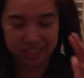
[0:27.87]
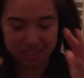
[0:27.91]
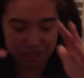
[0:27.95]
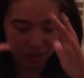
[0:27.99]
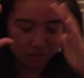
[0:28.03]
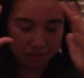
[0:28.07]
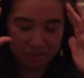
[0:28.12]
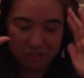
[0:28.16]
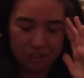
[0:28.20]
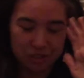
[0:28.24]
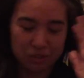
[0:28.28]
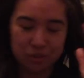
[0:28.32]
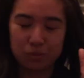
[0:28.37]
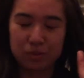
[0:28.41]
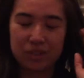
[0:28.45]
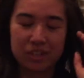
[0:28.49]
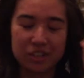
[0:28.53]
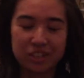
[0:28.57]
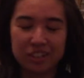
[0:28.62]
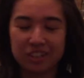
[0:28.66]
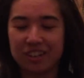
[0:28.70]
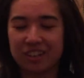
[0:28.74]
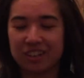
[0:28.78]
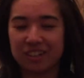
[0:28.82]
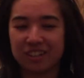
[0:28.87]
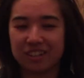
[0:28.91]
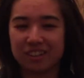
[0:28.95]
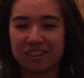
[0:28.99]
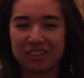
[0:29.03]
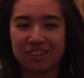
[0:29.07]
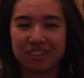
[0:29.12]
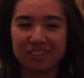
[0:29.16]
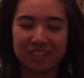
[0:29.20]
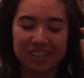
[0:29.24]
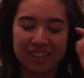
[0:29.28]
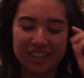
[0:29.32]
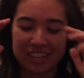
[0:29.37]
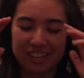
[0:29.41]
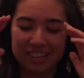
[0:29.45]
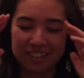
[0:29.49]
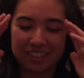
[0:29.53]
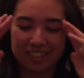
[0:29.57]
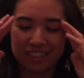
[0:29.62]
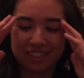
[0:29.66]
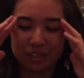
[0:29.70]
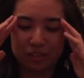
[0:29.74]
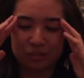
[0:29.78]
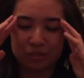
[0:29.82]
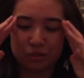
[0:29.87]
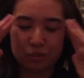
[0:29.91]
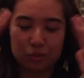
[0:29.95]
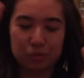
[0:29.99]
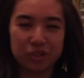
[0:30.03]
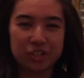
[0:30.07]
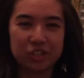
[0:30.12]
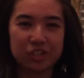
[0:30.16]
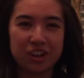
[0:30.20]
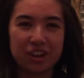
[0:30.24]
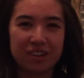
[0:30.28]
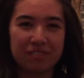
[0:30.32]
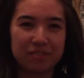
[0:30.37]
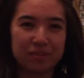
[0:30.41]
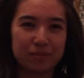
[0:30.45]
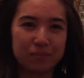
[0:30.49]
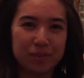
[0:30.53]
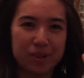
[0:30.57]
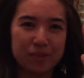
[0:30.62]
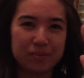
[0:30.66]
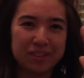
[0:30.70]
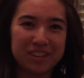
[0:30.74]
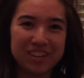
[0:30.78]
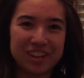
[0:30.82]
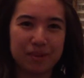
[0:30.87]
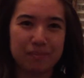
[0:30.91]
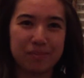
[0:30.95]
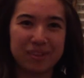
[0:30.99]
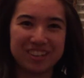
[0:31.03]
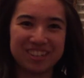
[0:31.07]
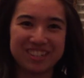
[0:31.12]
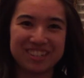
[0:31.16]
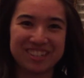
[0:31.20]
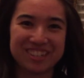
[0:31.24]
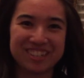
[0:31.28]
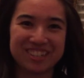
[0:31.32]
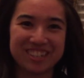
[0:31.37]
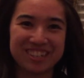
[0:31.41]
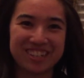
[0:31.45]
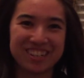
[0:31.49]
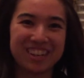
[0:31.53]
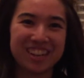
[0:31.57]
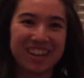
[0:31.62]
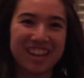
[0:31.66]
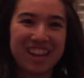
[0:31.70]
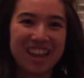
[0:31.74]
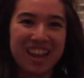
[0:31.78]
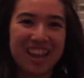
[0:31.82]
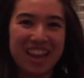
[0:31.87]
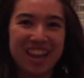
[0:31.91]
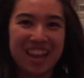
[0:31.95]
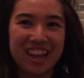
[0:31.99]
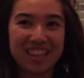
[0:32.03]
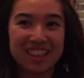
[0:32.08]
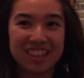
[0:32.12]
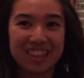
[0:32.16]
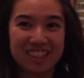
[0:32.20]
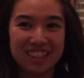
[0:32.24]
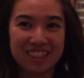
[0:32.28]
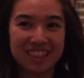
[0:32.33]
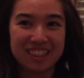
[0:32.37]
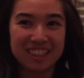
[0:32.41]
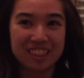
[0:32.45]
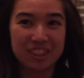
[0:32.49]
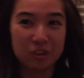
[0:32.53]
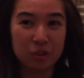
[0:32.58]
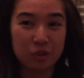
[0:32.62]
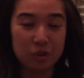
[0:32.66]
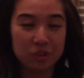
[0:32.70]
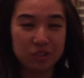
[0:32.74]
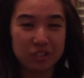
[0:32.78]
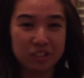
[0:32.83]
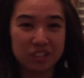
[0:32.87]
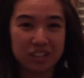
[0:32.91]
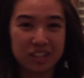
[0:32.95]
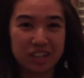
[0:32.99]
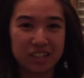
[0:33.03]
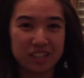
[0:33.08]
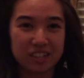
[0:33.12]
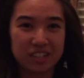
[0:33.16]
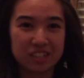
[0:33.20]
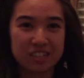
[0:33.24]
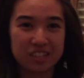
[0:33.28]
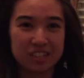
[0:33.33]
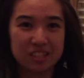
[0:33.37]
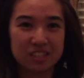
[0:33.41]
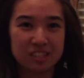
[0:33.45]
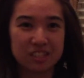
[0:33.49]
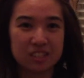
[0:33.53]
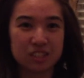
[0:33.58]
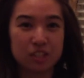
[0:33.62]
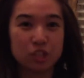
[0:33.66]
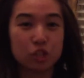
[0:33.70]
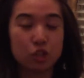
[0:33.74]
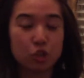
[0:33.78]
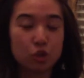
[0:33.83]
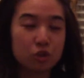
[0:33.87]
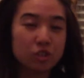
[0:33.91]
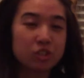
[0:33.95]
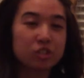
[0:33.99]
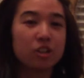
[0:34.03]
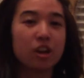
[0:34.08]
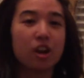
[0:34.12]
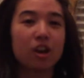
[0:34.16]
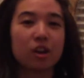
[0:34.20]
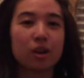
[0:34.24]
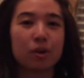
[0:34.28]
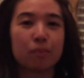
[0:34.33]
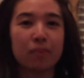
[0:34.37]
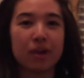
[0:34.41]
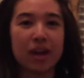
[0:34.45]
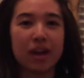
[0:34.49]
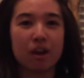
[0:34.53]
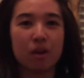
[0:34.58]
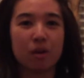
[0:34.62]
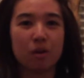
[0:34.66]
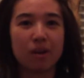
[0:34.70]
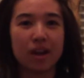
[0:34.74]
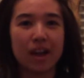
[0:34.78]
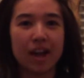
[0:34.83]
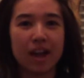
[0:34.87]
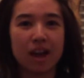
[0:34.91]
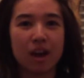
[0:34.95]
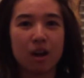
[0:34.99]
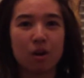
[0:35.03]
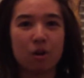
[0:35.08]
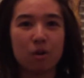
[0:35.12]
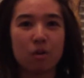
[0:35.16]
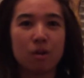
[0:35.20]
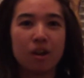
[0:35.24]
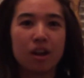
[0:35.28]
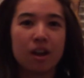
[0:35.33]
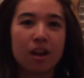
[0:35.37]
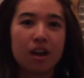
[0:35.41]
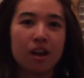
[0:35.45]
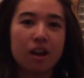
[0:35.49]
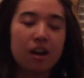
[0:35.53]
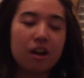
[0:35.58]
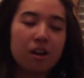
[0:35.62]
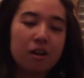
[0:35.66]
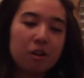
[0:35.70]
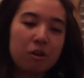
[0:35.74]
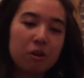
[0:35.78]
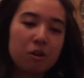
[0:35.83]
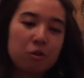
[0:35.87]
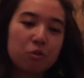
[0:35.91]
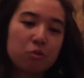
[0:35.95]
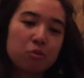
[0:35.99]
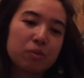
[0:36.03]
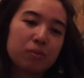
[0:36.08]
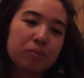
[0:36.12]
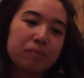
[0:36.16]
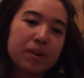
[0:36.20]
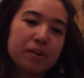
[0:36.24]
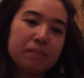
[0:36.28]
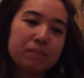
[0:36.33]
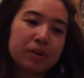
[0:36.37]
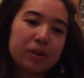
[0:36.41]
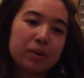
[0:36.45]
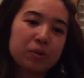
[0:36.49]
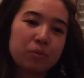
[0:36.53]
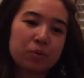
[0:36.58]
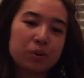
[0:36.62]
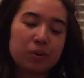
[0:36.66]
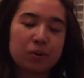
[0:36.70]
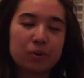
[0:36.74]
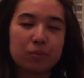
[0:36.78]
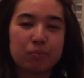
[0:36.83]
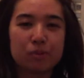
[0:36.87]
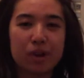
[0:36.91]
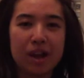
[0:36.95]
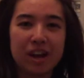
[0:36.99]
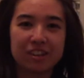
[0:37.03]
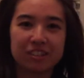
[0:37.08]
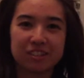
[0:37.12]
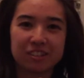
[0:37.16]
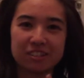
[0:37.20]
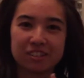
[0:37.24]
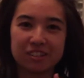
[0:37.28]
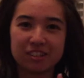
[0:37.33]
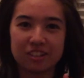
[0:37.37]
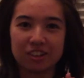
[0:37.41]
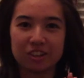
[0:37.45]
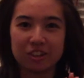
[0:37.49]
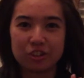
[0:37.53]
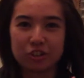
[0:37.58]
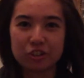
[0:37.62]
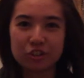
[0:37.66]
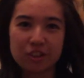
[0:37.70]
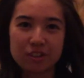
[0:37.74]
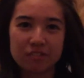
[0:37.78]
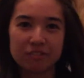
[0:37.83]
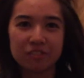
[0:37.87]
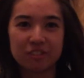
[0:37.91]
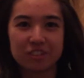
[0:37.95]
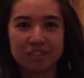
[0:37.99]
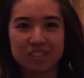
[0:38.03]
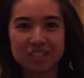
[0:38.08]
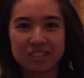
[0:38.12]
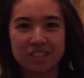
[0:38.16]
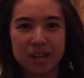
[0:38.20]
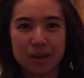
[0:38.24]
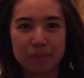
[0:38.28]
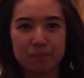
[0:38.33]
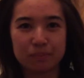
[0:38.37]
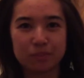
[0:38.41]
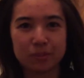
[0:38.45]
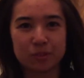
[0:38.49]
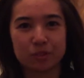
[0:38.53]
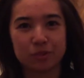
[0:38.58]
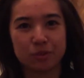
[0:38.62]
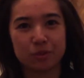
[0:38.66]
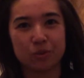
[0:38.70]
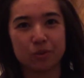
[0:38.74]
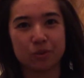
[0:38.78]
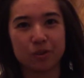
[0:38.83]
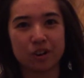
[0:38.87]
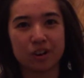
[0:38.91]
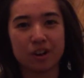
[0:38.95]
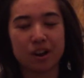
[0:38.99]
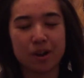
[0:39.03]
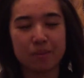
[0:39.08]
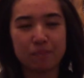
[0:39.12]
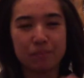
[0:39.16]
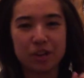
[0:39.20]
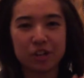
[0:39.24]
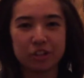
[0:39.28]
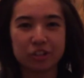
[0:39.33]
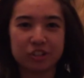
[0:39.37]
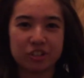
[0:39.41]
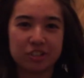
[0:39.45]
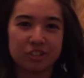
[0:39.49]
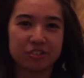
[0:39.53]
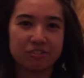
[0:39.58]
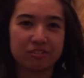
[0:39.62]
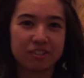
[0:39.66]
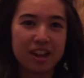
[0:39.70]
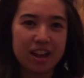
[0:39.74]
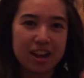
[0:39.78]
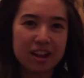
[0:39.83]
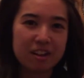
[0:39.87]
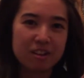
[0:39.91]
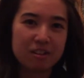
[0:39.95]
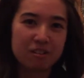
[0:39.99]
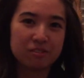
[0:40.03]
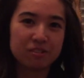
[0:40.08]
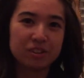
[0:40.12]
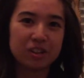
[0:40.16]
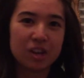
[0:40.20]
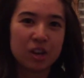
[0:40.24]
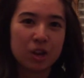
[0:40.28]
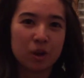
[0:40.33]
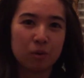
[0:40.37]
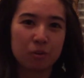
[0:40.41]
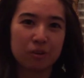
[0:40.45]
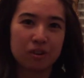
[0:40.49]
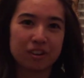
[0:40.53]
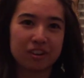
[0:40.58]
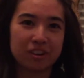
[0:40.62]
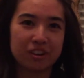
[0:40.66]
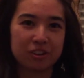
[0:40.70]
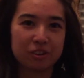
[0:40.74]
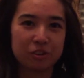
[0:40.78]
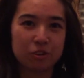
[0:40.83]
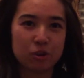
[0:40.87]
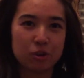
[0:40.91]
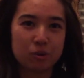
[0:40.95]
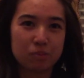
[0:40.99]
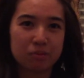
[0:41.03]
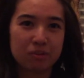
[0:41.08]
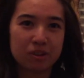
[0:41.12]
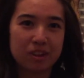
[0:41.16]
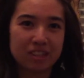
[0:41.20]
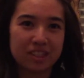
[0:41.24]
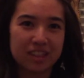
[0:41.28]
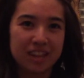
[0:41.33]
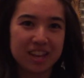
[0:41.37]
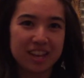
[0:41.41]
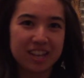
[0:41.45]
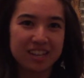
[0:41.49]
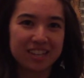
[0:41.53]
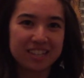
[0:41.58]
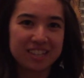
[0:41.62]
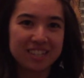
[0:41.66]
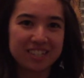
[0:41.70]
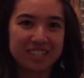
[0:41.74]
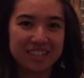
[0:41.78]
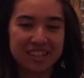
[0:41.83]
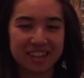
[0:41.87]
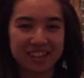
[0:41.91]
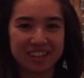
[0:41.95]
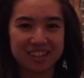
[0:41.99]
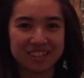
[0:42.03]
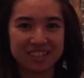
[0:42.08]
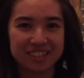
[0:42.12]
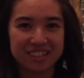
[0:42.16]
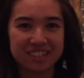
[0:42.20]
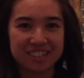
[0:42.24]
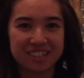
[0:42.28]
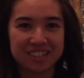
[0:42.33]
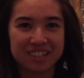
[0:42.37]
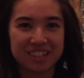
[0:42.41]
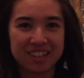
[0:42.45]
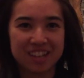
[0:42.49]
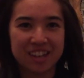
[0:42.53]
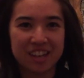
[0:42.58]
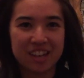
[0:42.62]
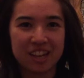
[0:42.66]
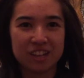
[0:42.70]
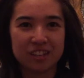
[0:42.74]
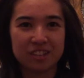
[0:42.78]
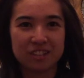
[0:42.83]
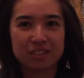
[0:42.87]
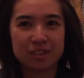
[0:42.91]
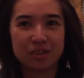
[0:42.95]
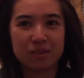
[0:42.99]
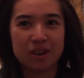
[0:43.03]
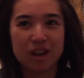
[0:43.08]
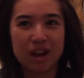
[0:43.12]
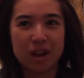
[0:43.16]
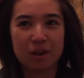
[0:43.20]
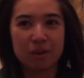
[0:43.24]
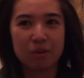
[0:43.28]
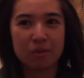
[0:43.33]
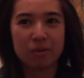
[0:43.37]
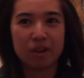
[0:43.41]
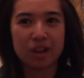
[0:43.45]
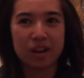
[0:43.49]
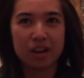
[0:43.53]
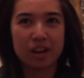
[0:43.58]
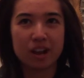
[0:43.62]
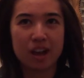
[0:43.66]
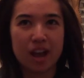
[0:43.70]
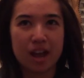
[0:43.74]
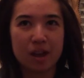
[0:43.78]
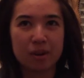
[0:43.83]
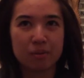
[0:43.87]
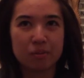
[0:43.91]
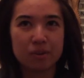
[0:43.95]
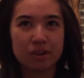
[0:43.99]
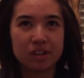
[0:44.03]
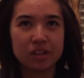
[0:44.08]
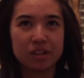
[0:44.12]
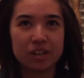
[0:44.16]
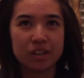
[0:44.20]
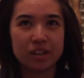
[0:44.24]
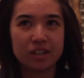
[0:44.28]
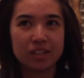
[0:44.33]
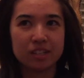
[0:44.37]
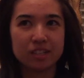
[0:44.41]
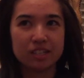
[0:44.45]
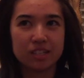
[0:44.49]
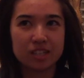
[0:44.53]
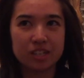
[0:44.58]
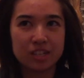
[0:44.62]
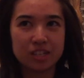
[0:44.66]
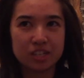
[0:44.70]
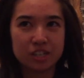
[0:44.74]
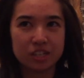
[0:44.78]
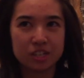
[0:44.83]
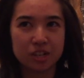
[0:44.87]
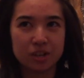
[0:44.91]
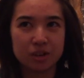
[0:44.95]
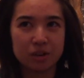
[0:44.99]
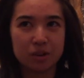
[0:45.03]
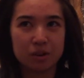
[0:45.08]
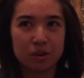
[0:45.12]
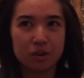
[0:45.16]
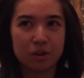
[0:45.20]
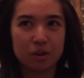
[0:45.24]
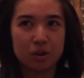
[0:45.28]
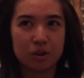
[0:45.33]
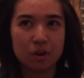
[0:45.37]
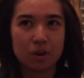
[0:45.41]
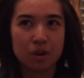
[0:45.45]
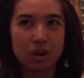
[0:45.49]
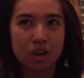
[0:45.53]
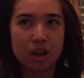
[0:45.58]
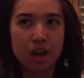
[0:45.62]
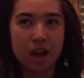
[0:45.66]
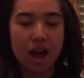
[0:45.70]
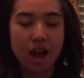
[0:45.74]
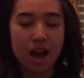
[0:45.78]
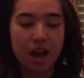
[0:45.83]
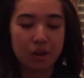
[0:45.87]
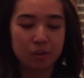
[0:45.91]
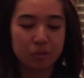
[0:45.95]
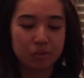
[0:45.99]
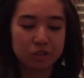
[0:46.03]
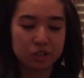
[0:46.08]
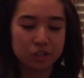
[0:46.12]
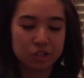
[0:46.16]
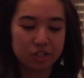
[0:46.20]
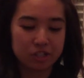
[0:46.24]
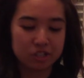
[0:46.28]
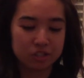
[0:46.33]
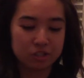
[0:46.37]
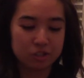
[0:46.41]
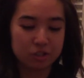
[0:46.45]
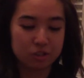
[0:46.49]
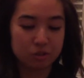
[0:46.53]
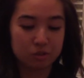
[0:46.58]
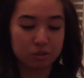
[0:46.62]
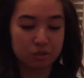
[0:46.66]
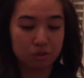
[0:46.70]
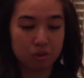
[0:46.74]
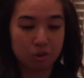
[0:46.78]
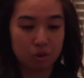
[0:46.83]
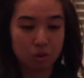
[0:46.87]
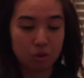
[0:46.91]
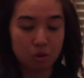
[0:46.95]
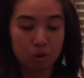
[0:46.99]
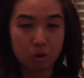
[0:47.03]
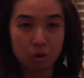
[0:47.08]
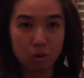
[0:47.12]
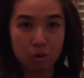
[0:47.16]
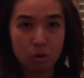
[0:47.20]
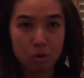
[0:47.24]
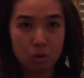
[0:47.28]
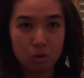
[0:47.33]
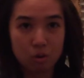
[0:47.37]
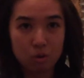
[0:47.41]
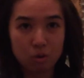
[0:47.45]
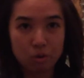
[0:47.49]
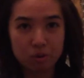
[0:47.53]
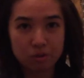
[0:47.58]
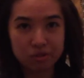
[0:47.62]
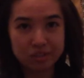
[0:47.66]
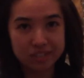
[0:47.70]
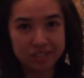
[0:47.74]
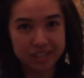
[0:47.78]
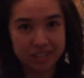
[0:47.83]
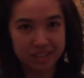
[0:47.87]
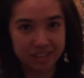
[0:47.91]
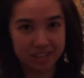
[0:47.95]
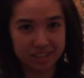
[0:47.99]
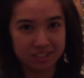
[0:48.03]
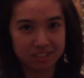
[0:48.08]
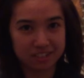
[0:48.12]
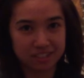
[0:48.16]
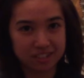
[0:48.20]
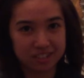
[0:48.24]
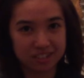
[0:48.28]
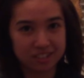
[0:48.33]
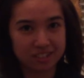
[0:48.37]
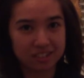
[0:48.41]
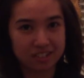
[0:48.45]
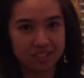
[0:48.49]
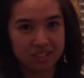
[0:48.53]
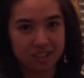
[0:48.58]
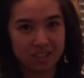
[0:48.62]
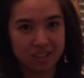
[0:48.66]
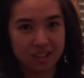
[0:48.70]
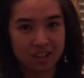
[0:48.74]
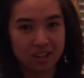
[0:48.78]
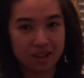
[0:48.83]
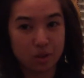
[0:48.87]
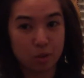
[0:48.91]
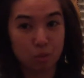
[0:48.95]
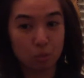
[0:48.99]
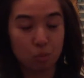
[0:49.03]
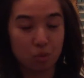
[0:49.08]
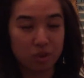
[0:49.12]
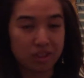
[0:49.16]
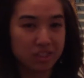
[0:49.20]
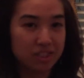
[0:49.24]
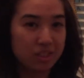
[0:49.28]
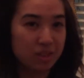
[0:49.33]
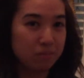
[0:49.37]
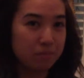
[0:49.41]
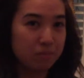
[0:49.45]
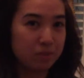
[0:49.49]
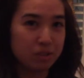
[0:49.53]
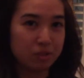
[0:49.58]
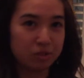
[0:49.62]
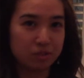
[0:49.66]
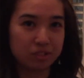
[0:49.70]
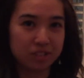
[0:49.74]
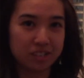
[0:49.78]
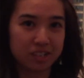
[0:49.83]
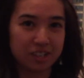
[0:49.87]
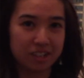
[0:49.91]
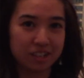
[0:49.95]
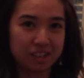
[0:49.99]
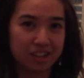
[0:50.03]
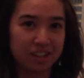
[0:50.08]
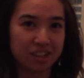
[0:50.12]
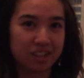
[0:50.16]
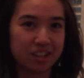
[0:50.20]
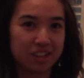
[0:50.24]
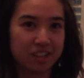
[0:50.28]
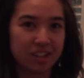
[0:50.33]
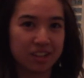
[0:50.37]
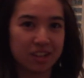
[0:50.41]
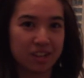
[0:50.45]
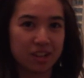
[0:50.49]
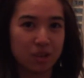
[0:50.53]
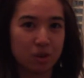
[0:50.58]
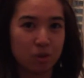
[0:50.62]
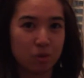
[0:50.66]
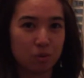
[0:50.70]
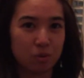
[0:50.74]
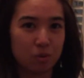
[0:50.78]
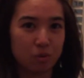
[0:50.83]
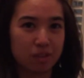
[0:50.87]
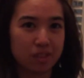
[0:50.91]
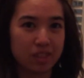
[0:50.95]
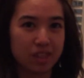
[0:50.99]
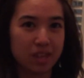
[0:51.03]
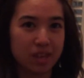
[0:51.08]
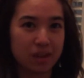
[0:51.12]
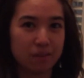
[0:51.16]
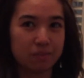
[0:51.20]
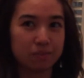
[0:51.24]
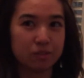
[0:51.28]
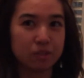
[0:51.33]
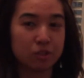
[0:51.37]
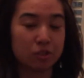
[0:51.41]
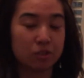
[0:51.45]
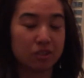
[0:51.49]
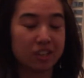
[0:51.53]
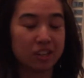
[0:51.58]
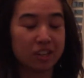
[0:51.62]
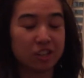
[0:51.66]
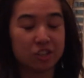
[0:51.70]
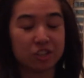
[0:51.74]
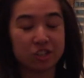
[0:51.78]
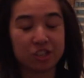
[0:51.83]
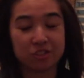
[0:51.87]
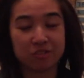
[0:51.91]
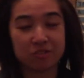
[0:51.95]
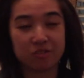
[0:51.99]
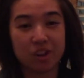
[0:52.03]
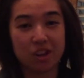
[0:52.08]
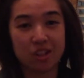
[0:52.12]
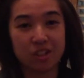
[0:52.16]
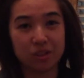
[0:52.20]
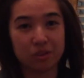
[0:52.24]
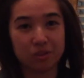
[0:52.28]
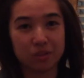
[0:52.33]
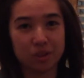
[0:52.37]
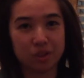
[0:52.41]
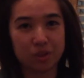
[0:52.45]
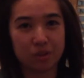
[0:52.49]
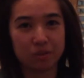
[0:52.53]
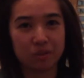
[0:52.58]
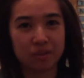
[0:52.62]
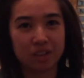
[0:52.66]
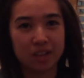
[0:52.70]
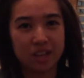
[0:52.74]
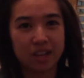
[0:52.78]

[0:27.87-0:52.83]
they would switch another, like they would switch off and maybe not pay attention. The older kids, you could talk about how, oh, remember we were practicing our shuffle steps or our marches around. We're gonna incorporate that in a dance. So how what I would teach it, I would just do the whole dance with the music with them so they could just follow you.